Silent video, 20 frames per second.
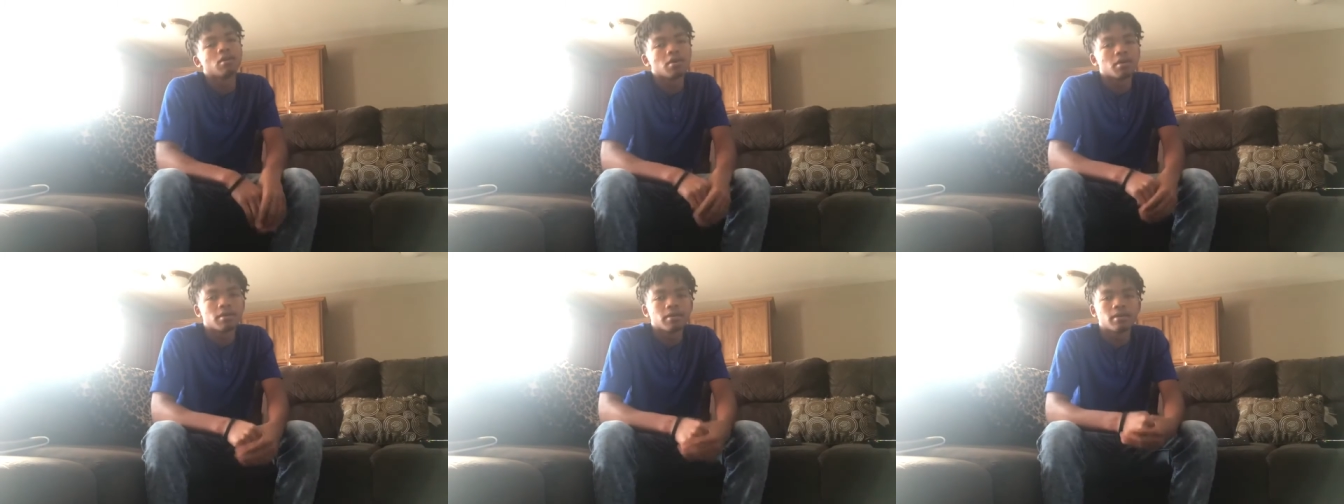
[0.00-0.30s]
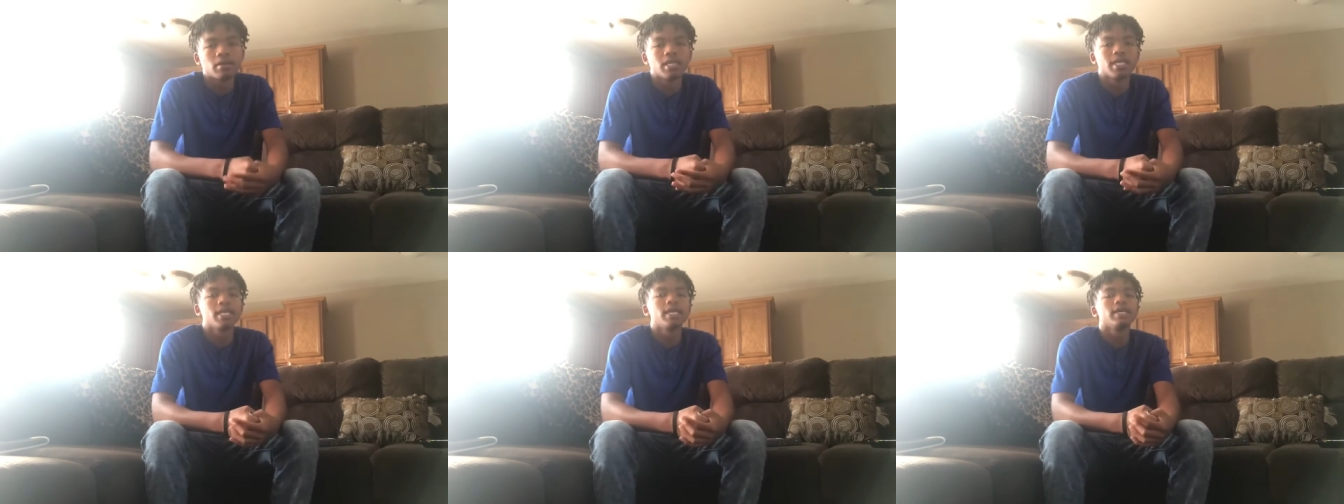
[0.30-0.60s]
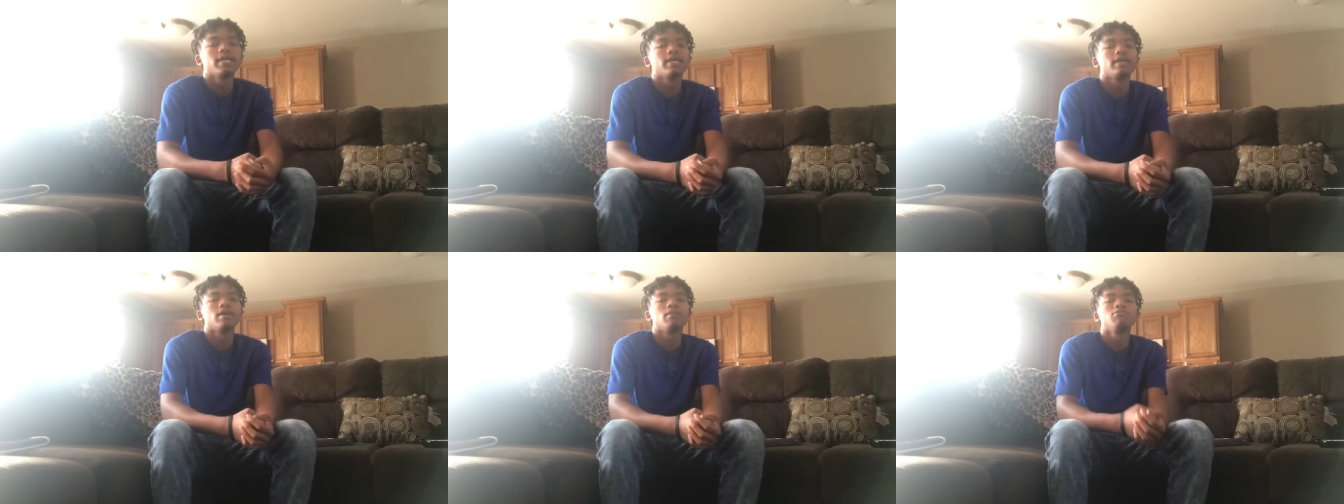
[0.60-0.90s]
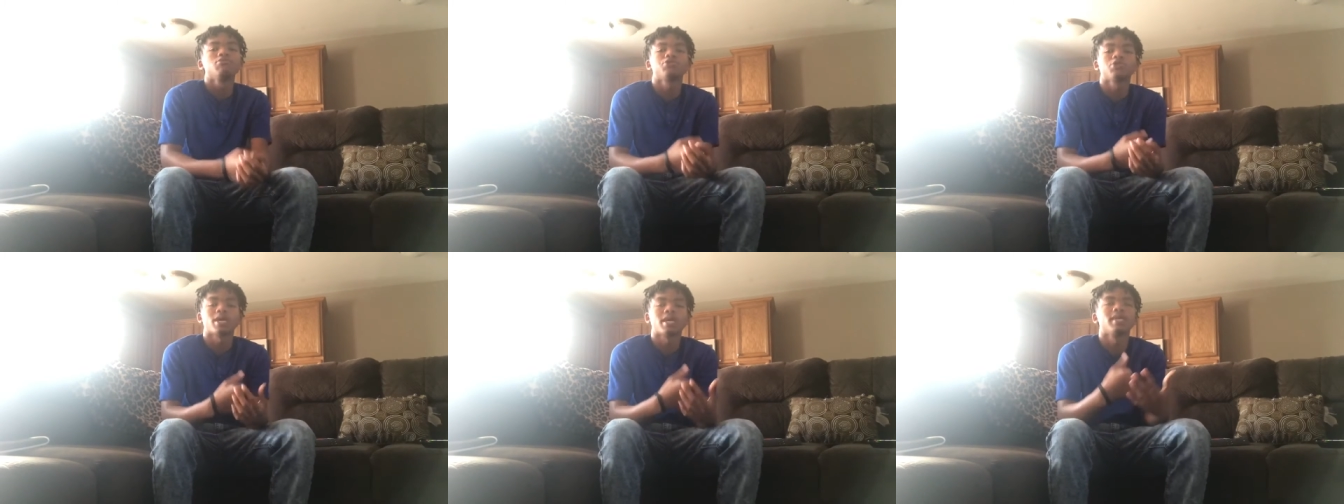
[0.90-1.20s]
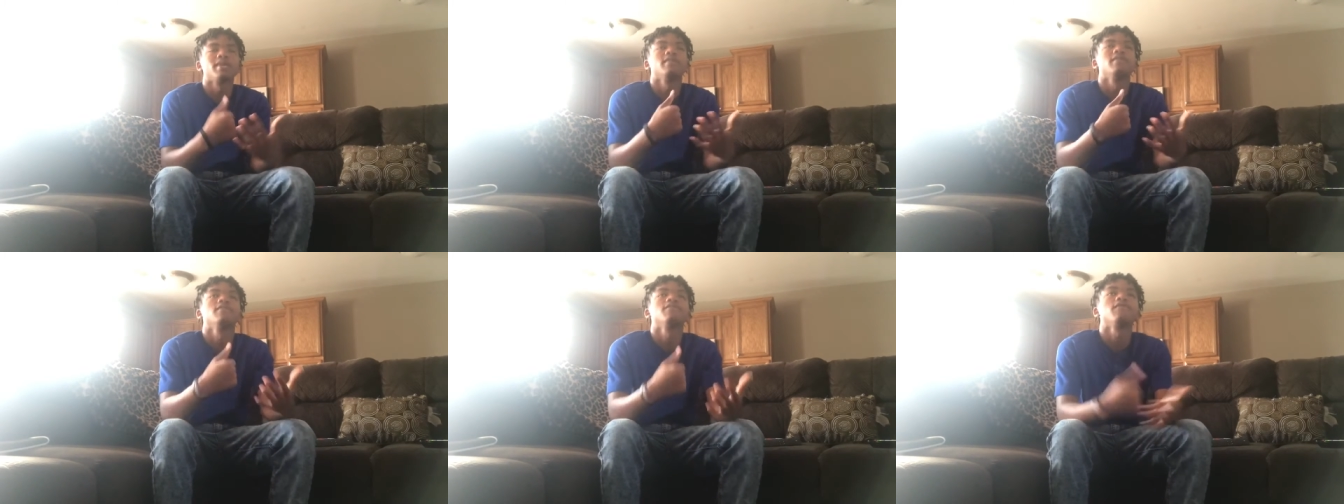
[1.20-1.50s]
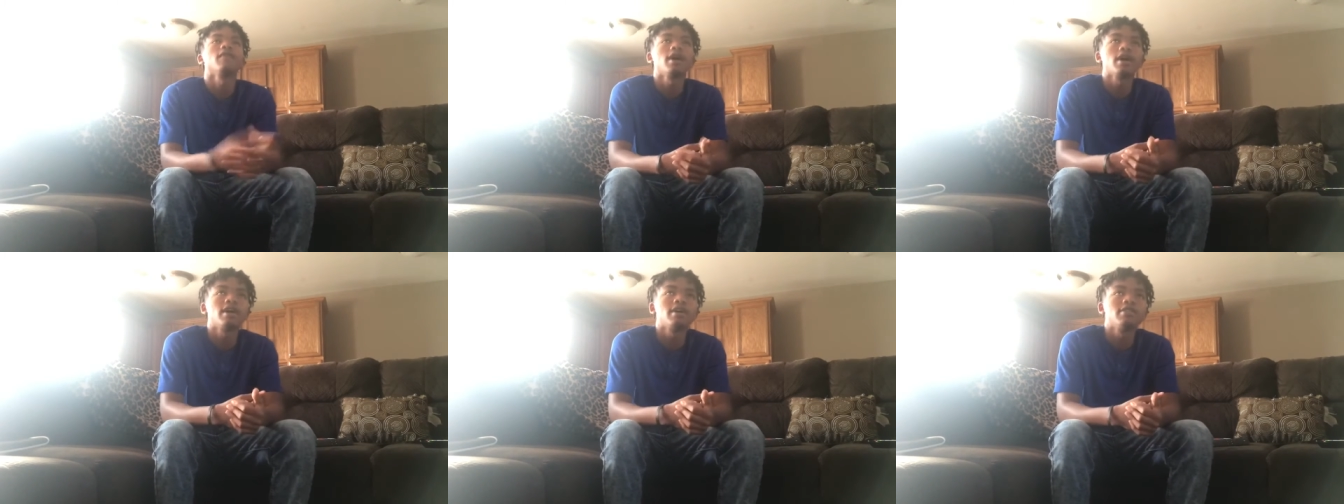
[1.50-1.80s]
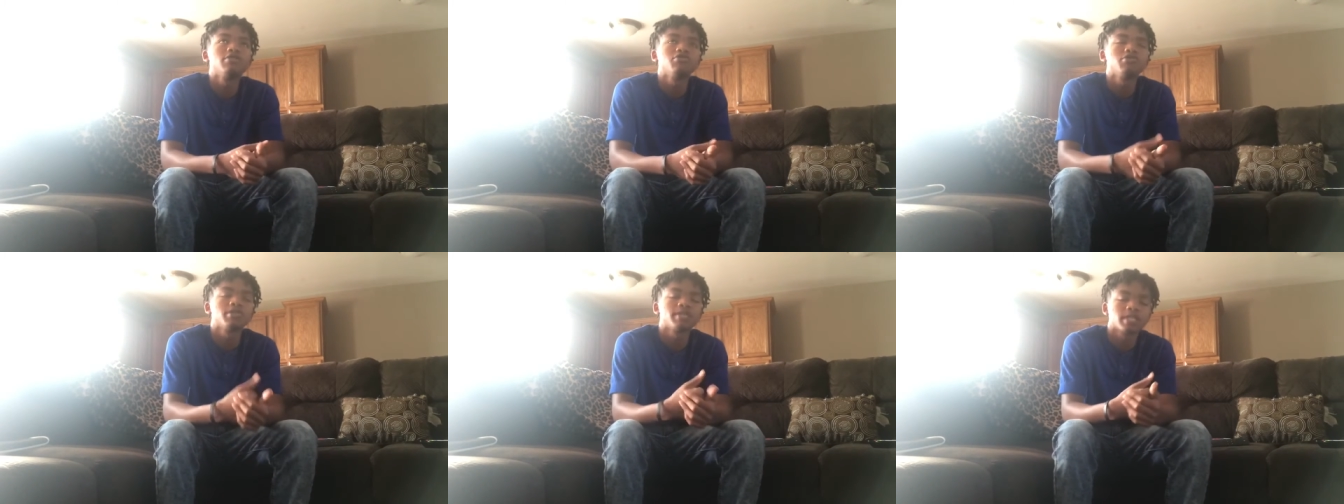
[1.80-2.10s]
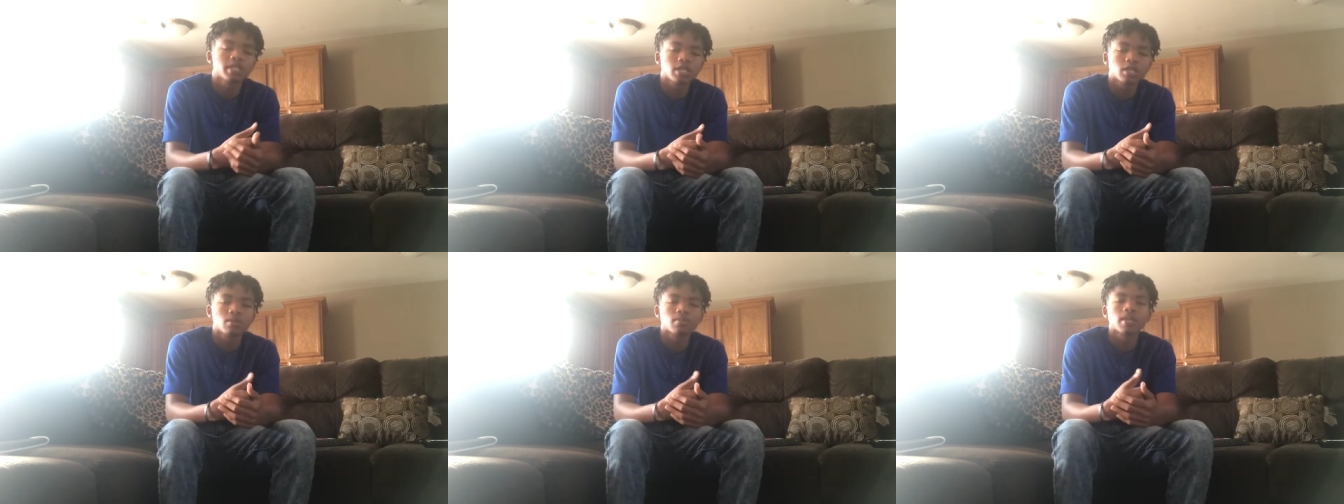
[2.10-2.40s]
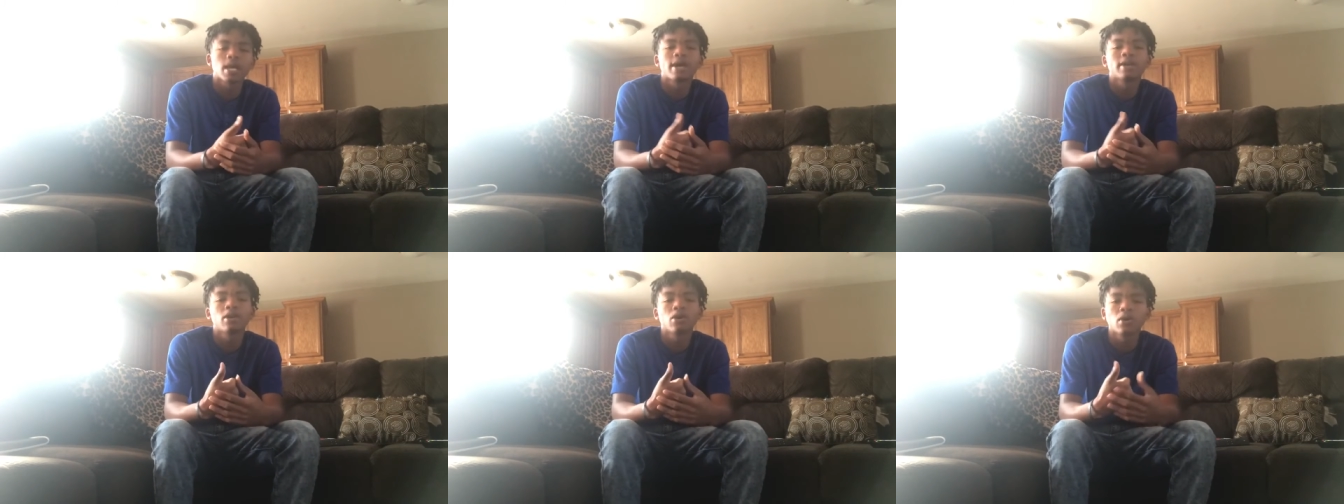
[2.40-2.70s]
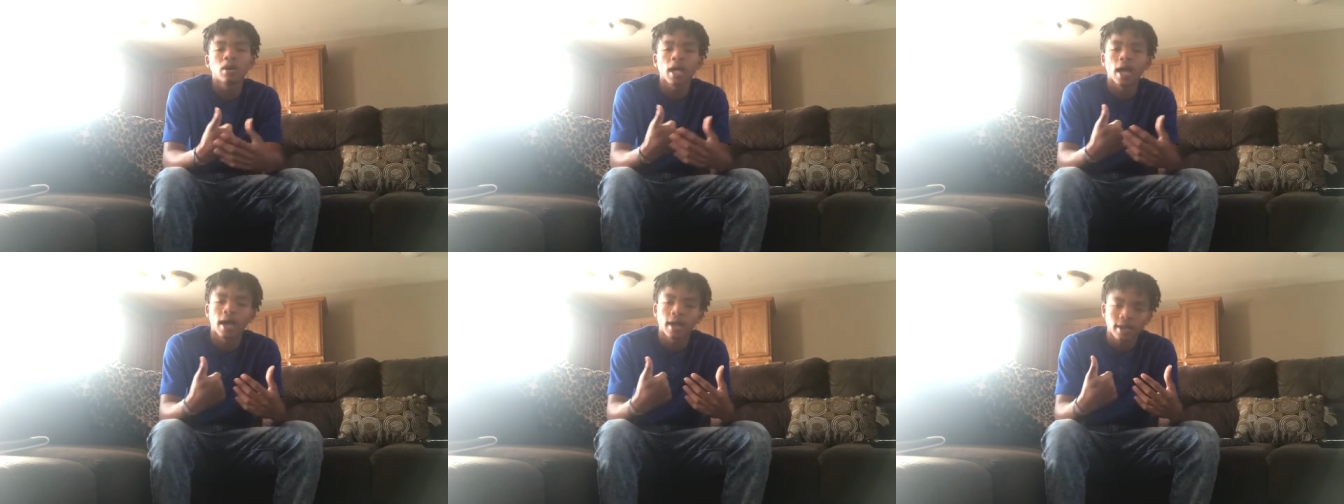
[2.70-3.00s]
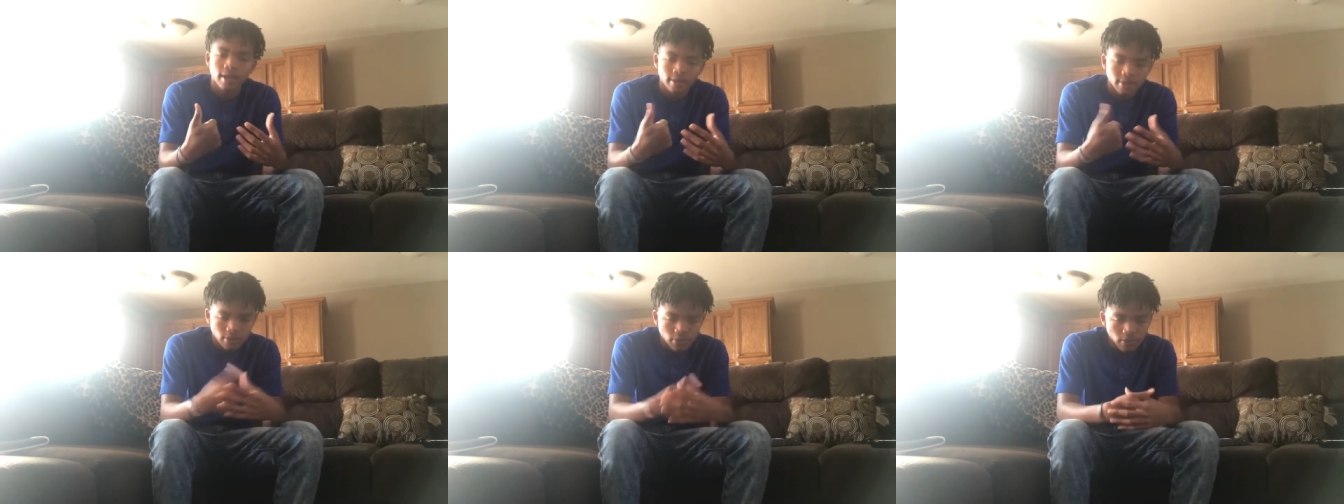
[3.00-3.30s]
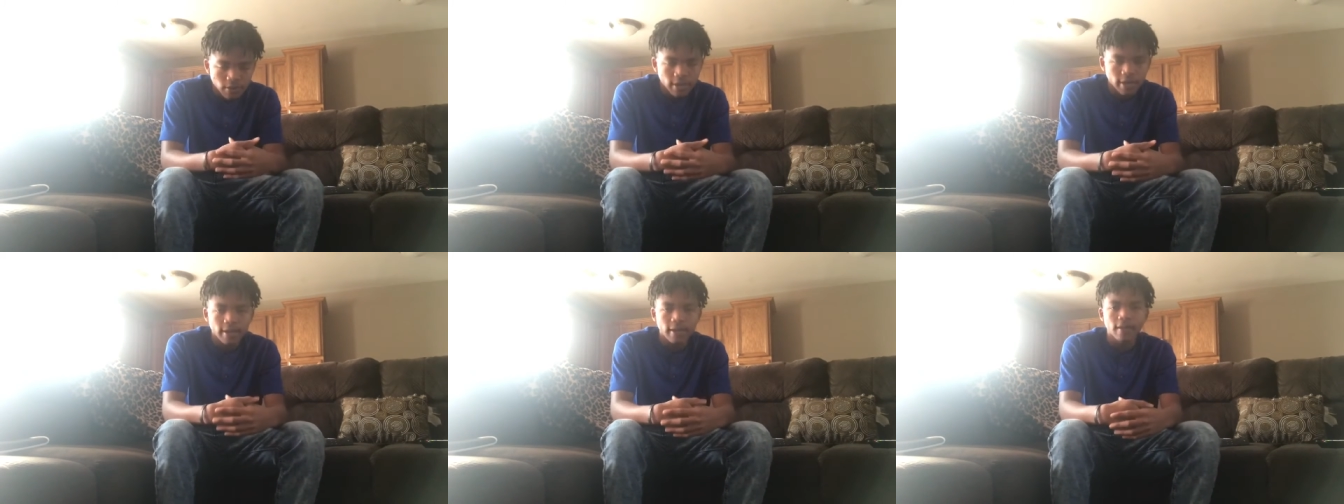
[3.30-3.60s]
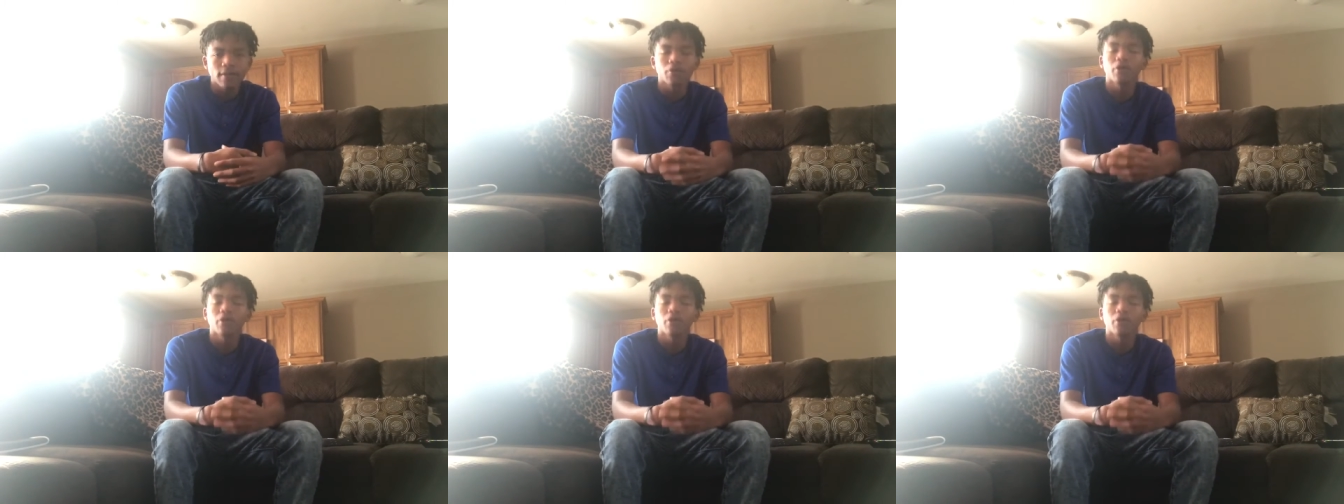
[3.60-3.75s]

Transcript: Um, yeah, I'm gonna try to hit 500 subs. I know y'all can do that.